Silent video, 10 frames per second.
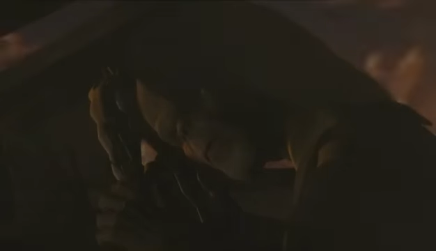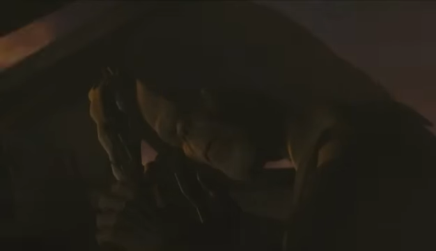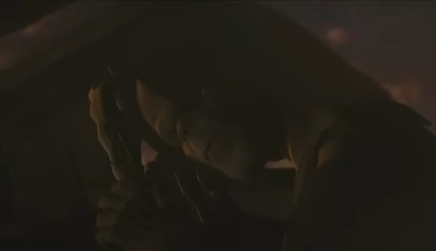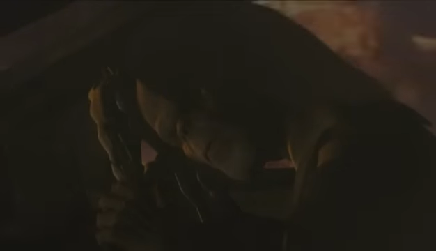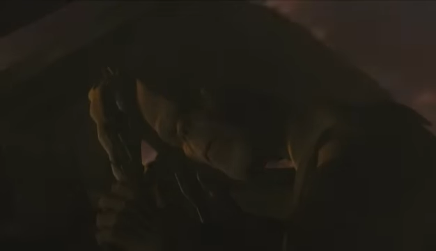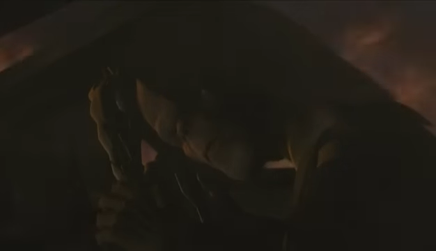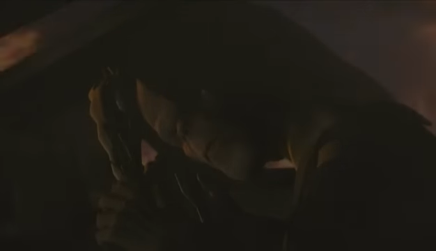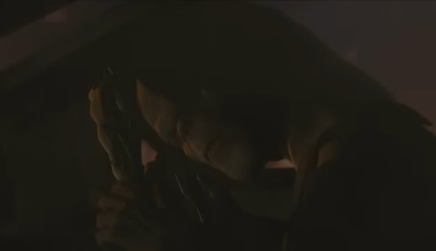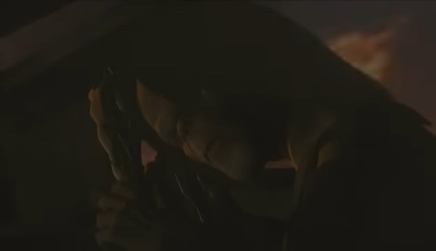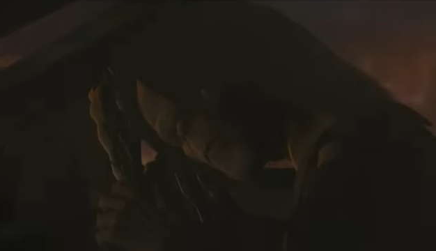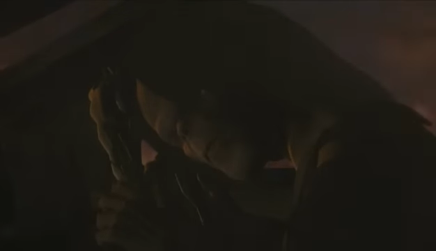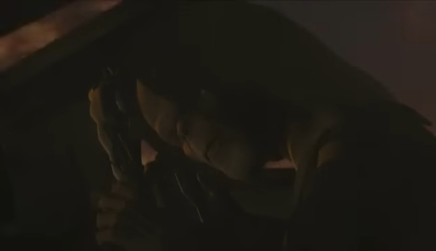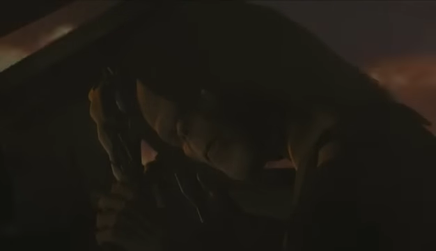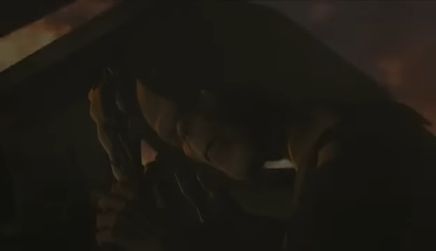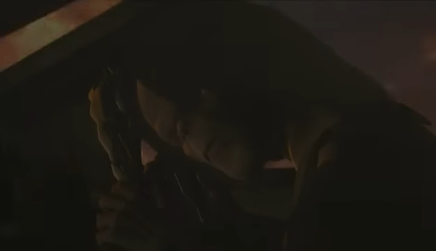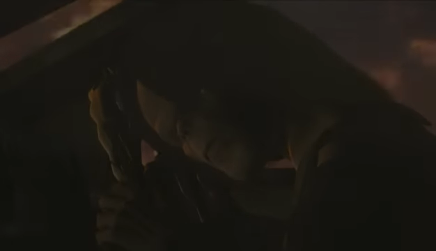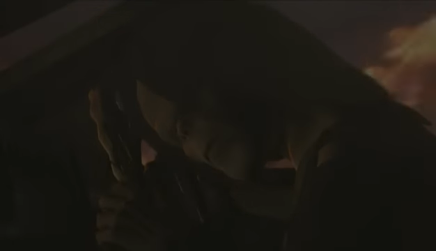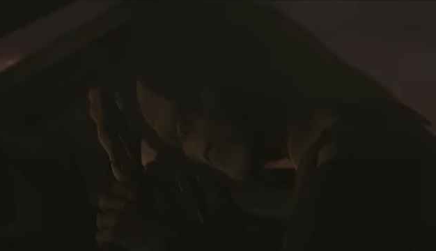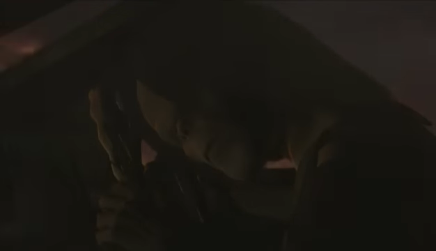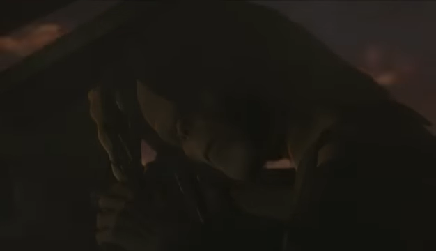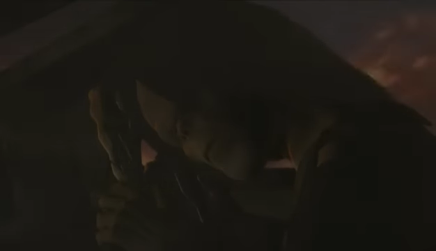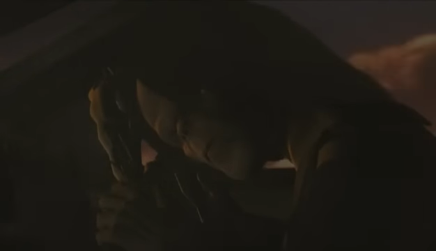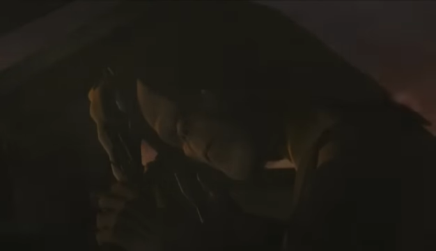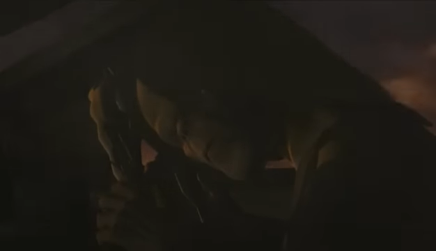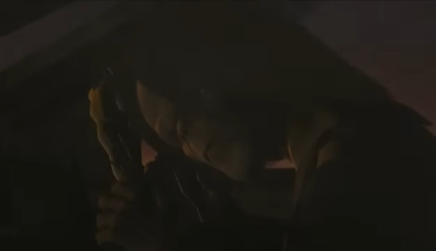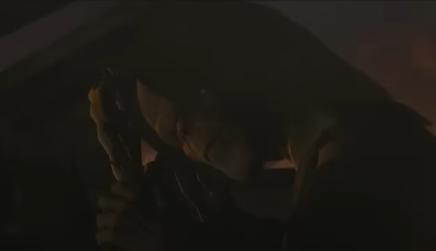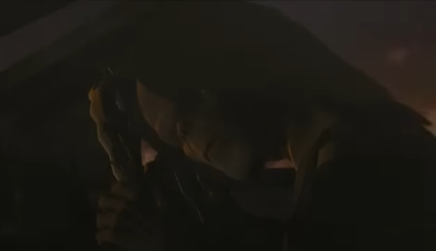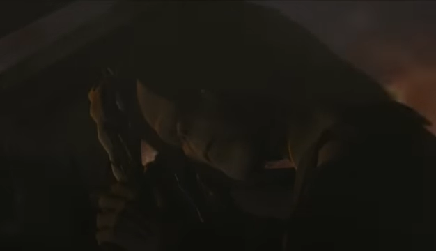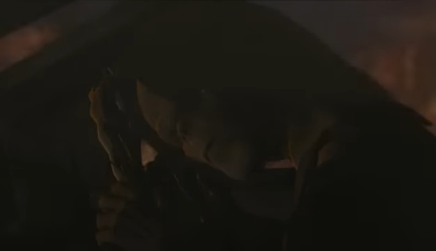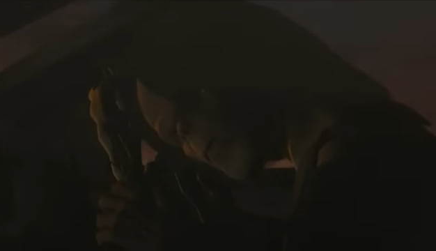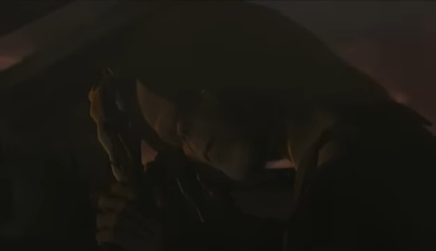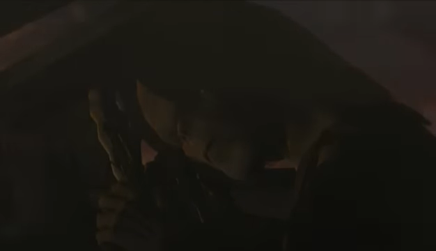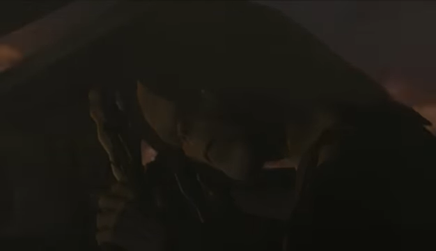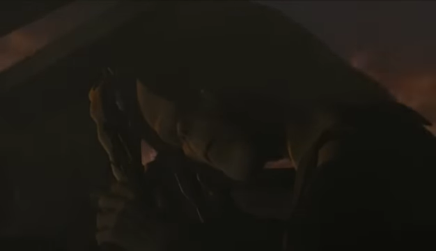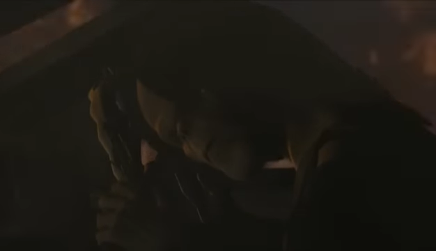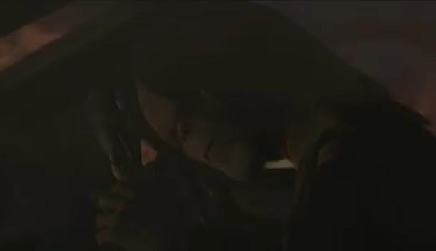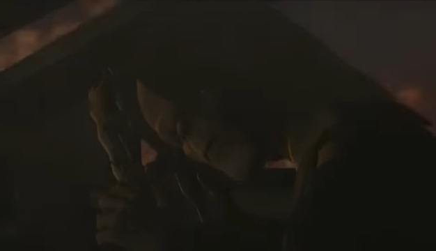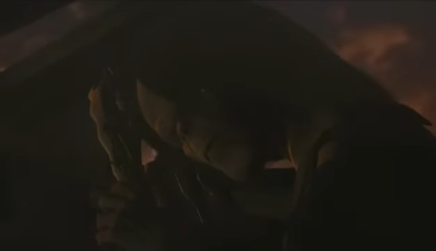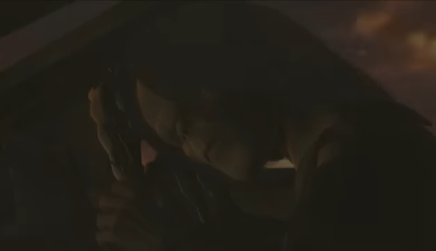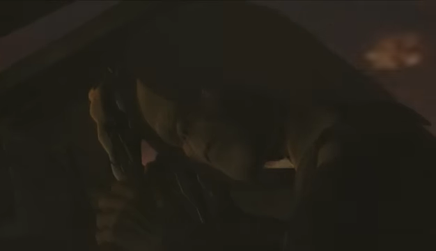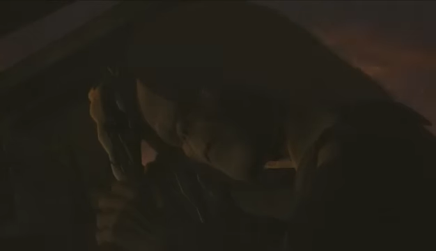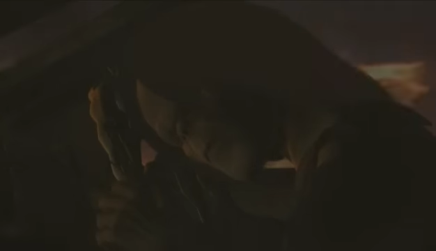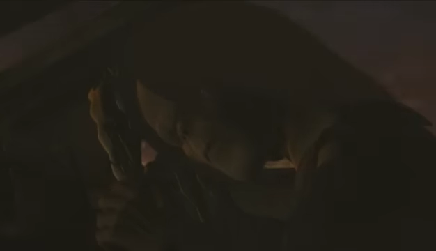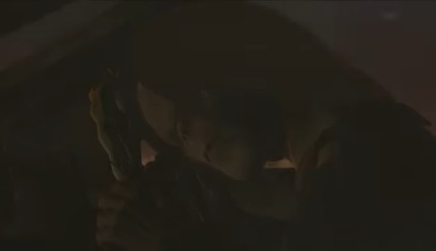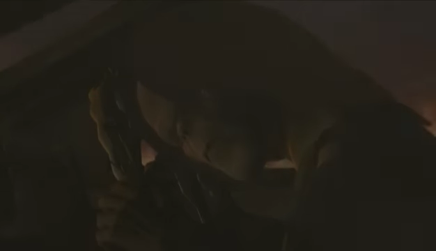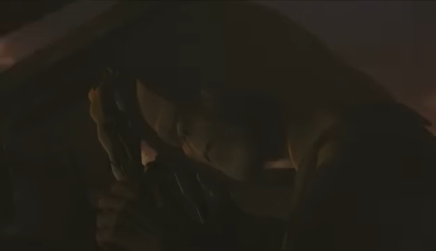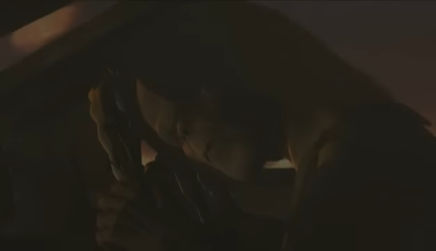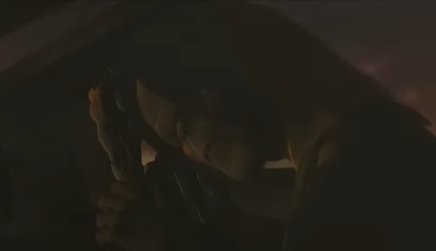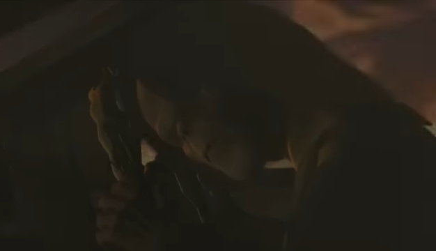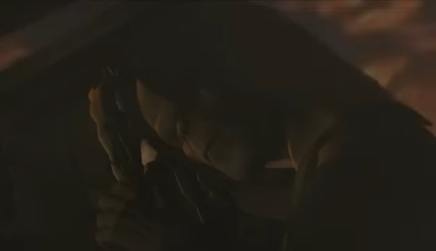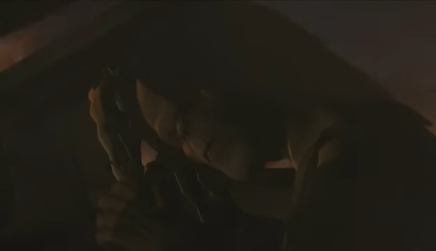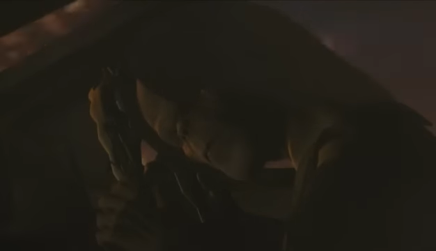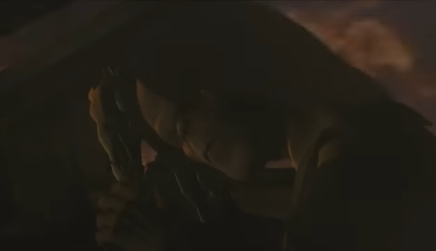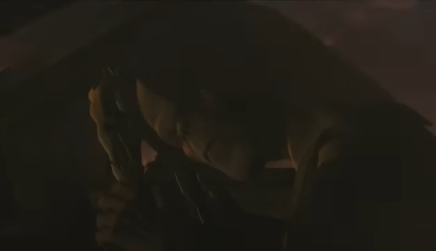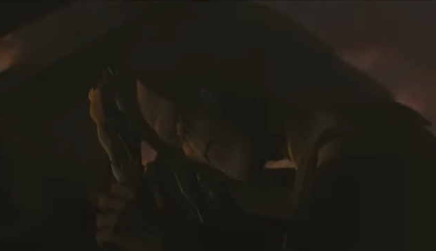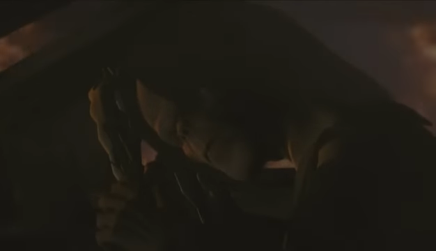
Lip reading: No face is visible, so there are no lips to read.